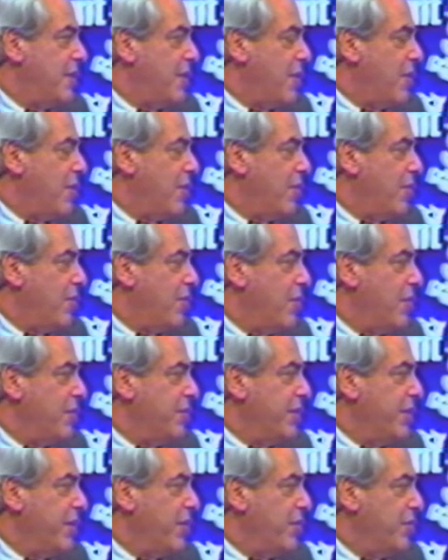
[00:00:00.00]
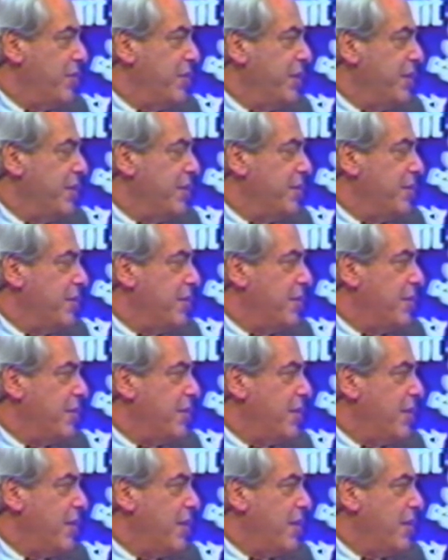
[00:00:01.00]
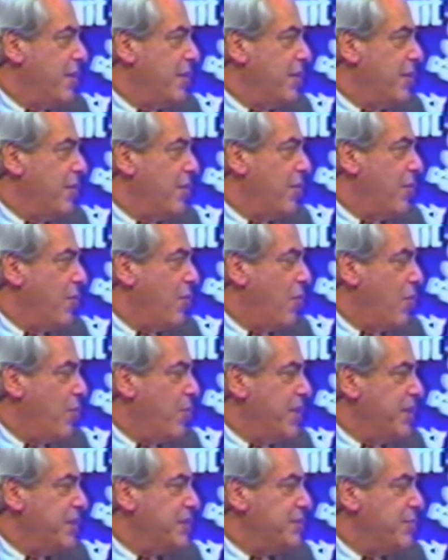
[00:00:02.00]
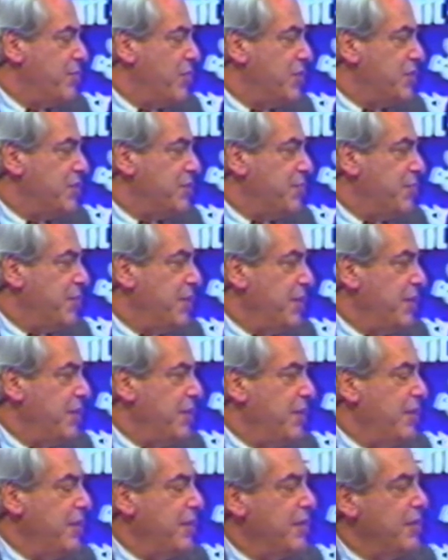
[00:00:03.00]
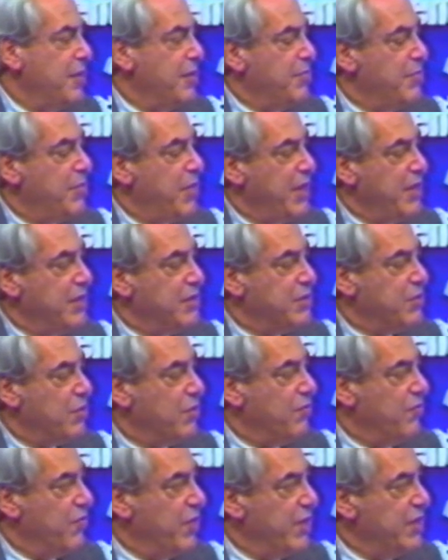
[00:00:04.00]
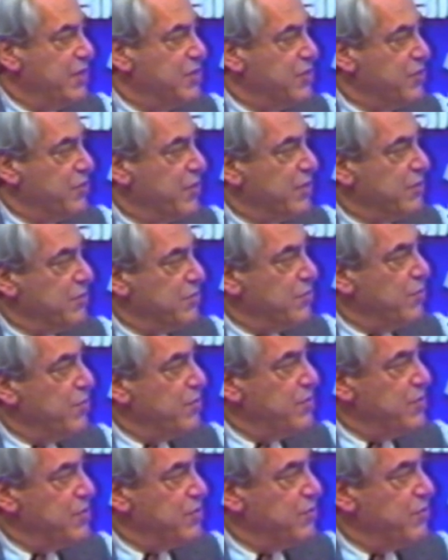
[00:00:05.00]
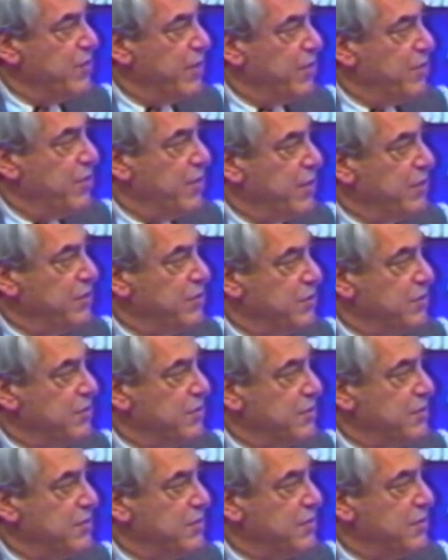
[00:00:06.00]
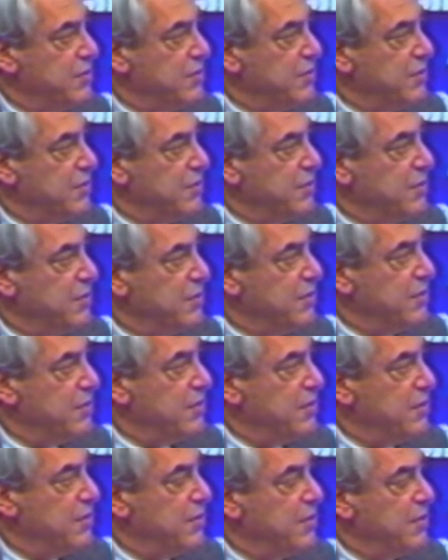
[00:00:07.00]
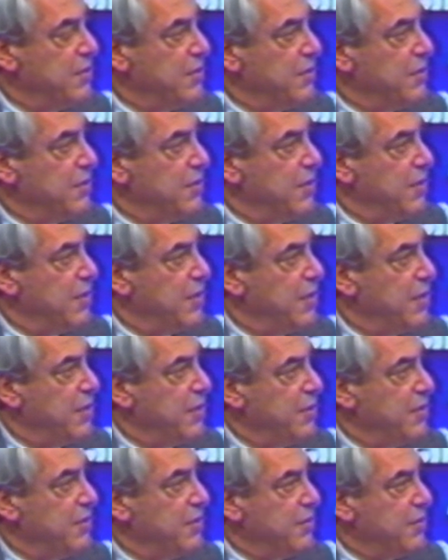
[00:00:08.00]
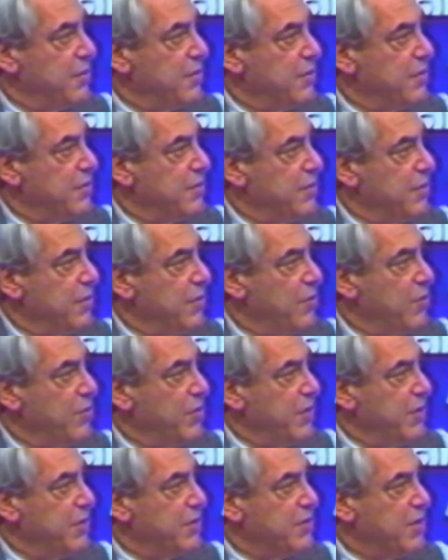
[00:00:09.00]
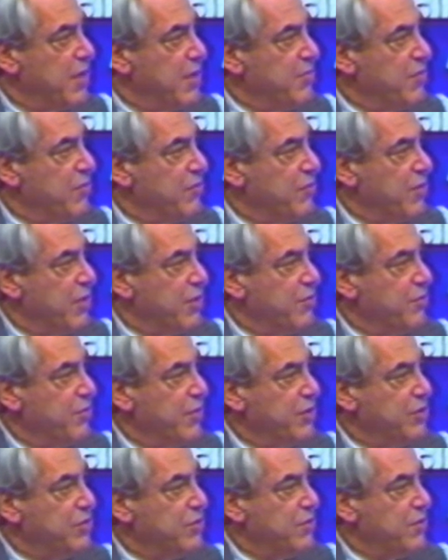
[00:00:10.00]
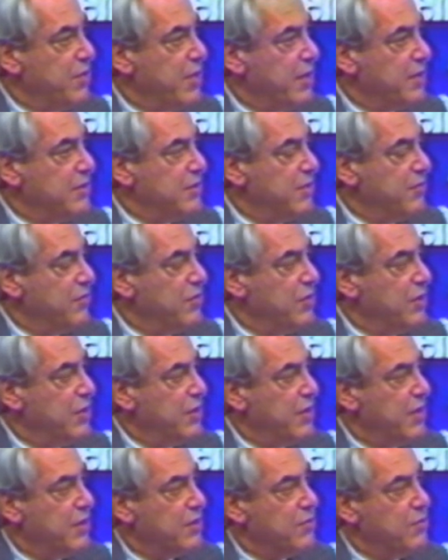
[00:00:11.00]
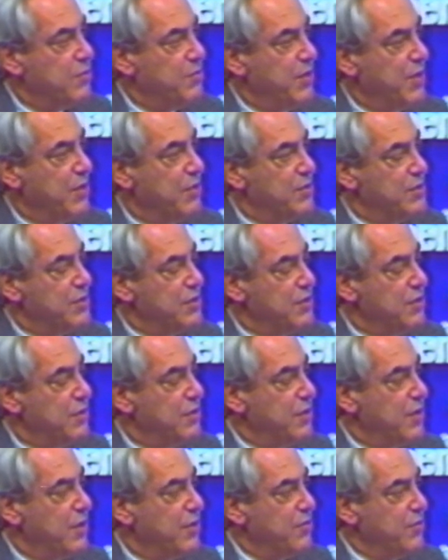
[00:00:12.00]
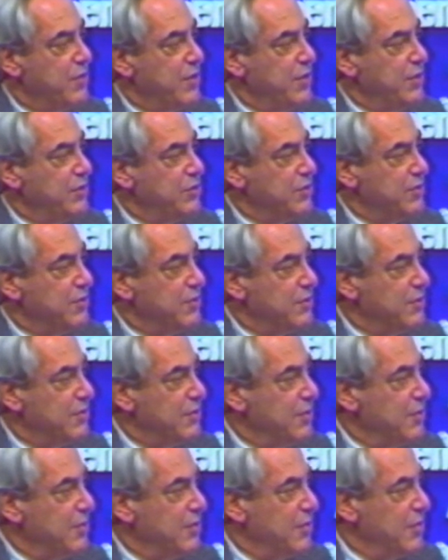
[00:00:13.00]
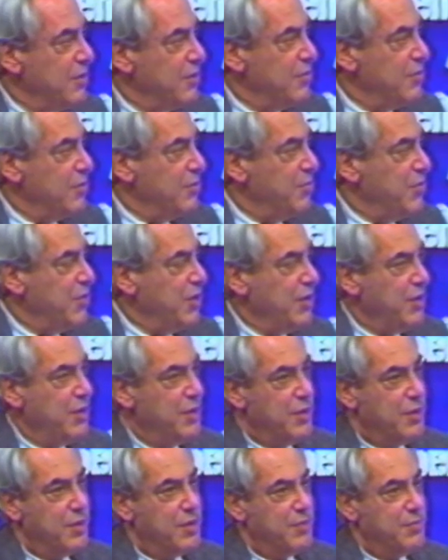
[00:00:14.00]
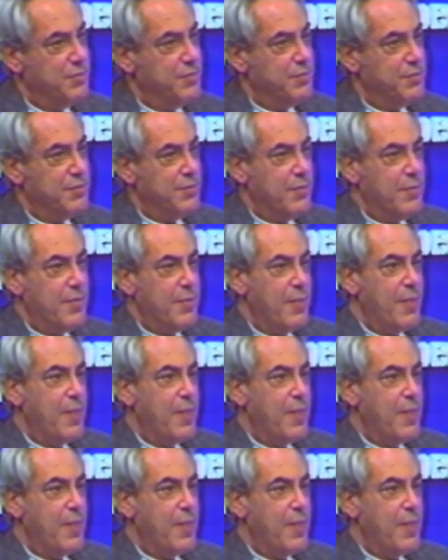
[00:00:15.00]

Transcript: uh, the, the, uh, always must be based on very strict rules and regulations. Mm -hmm. And uh, the only type of recreational activity that could be considered Dionysian would be um,